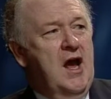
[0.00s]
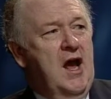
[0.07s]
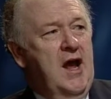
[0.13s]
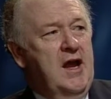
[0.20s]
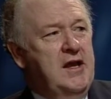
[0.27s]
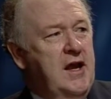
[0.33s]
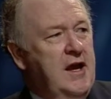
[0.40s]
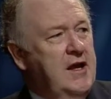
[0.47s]

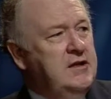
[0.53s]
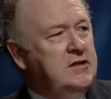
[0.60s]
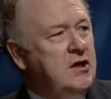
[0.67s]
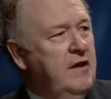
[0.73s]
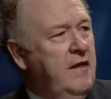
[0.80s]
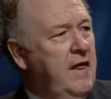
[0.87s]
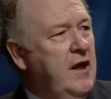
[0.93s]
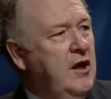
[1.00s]
Yes,
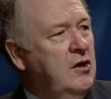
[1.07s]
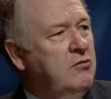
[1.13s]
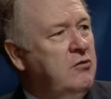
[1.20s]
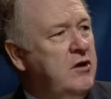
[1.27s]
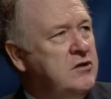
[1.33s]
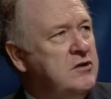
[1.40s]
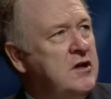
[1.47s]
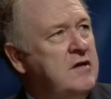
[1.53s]
I think it
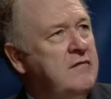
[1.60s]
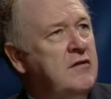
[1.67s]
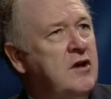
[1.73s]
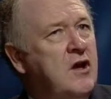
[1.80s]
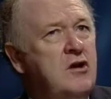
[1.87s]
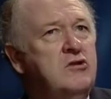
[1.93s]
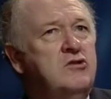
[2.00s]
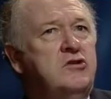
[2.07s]
grows out of a
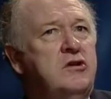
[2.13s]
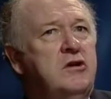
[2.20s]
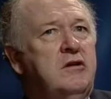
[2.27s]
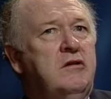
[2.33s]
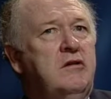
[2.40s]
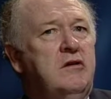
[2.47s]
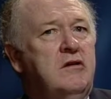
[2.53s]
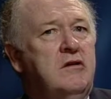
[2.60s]

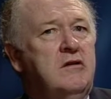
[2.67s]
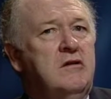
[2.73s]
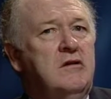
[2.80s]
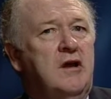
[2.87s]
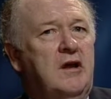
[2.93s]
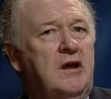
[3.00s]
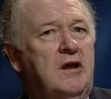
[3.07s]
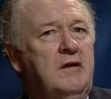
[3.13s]
culture.
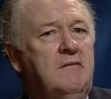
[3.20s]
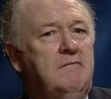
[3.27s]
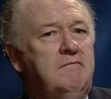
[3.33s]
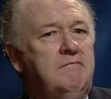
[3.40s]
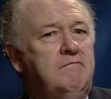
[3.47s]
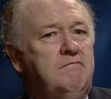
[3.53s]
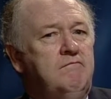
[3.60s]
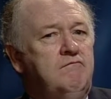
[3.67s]

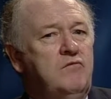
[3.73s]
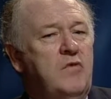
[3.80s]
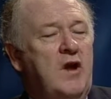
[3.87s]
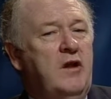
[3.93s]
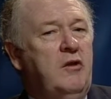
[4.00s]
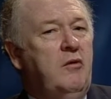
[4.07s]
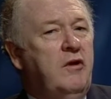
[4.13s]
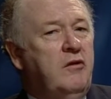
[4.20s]
The
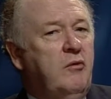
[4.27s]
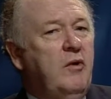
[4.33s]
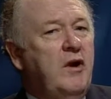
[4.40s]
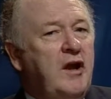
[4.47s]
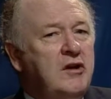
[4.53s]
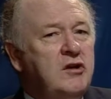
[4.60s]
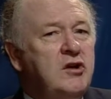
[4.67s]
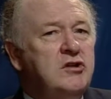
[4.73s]

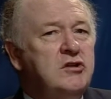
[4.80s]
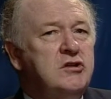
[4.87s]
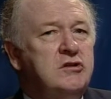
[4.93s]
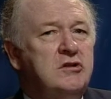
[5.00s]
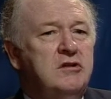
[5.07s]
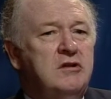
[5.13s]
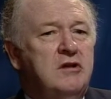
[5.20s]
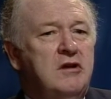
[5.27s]

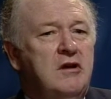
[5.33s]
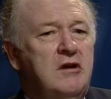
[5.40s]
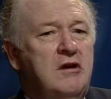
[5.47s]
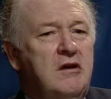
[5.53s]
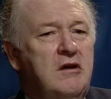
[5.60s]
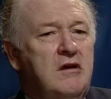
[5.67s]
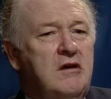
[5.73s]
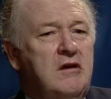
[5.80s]
reluctance
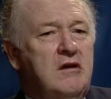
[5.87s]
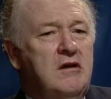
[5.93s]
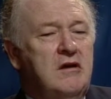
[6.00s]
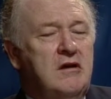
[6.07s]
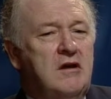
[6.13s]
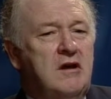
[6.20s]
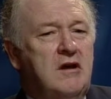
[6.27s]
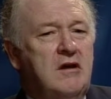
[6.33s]

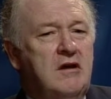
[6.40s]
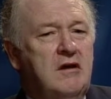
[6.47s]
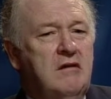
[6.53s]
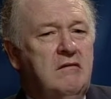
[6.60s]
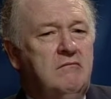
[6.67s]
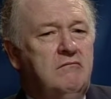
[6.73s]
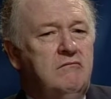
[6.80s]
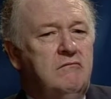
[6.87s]

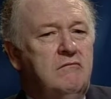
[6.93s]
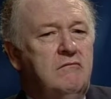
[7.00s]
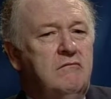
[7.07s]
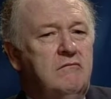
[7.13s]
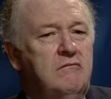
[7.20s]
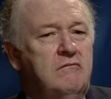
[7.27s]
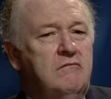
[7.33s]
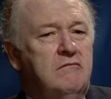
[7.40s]

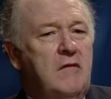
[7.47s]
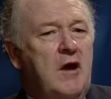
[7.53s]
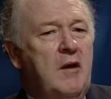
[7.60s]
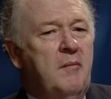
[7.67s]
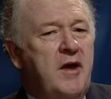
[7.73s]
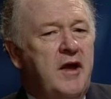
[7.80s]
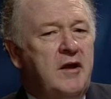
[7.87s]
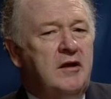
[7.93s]

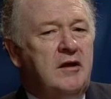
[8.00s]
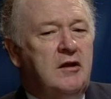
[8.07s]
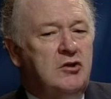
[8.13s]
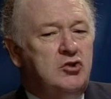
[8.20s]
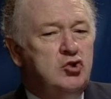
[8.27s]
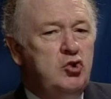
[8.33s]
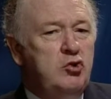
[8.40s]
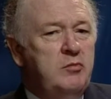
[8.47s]
about
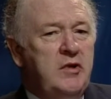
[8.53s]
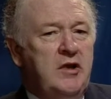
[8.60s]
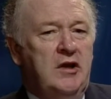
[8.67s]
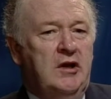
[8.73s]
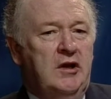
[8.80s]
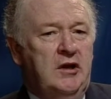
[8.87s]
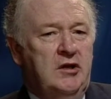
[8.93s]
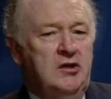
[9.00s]
assuming a
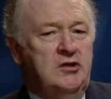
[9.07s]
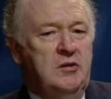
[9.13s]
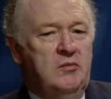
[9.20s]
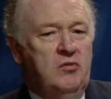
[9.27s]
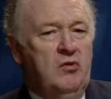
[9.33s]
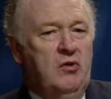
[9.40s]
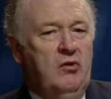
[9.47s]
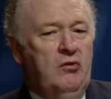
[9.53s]

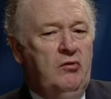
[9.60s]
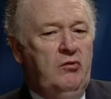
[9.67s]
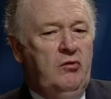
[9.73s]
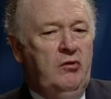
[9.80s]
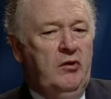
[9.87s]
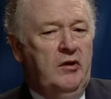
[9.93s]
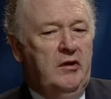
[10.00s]
leadership role